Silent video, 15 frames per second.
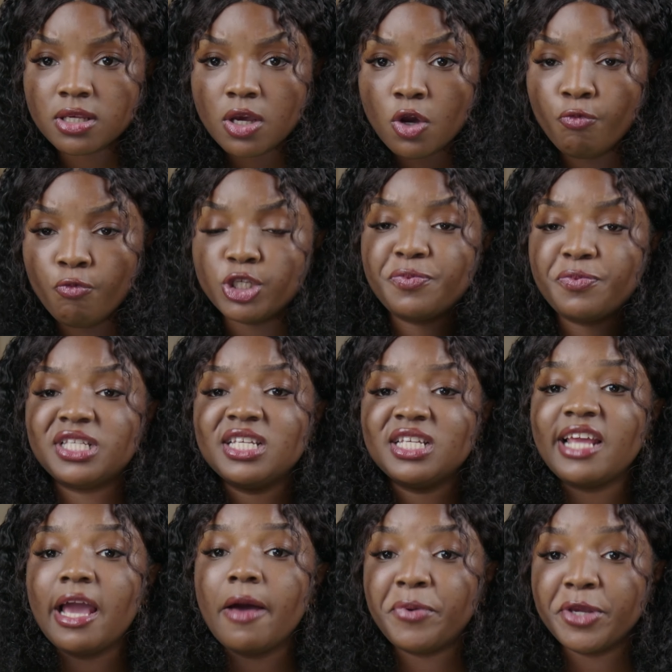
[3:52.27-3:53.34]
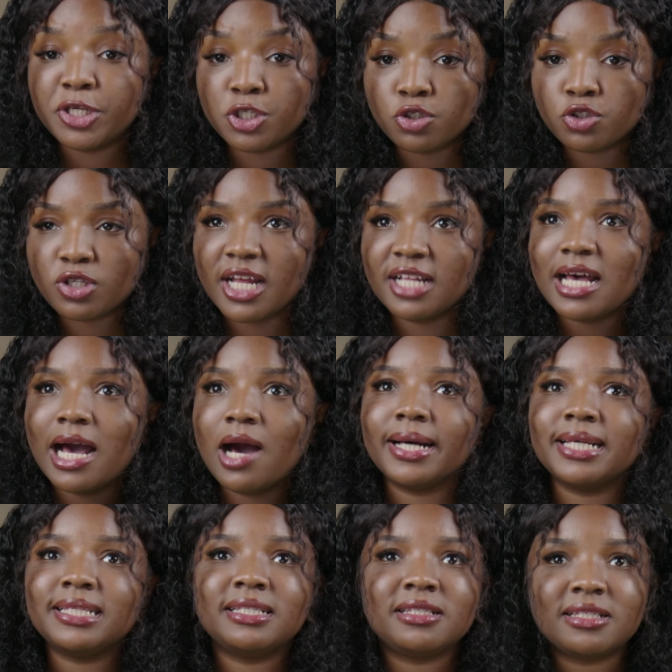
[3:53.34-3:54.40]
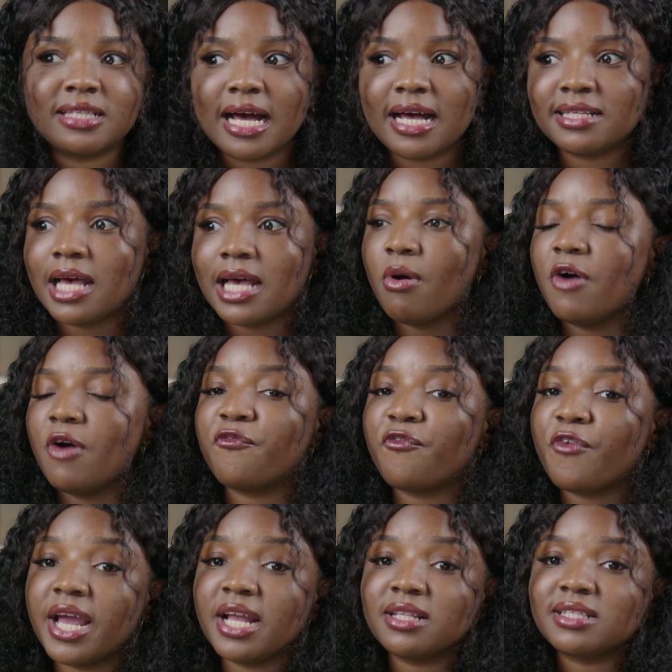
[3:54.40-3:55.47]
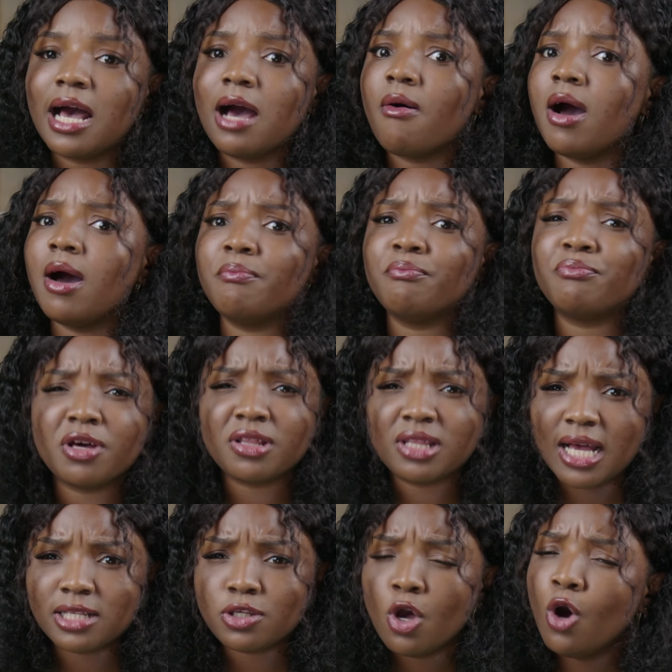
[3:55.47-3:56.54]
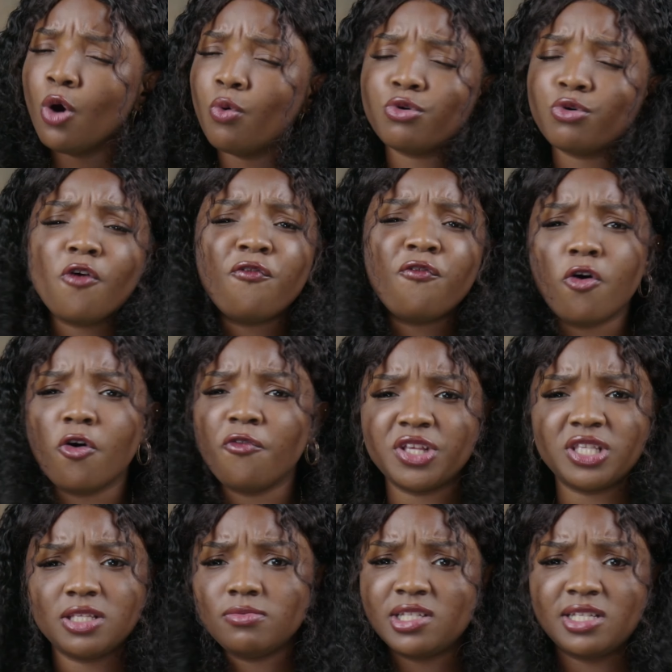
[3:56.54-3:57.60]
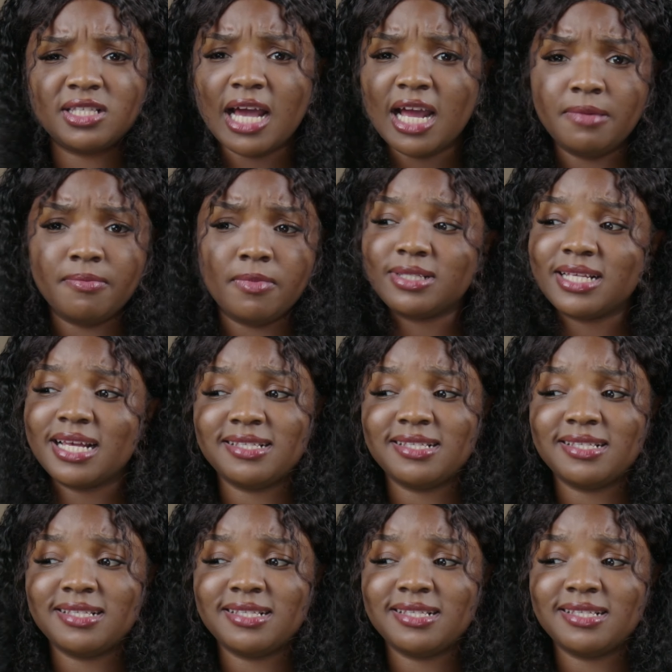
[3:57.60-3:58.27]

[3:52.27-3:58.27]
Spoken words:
we should be seeing their pictures, so that our sisters, our friends, our brothers will not fall victim to these animals. I said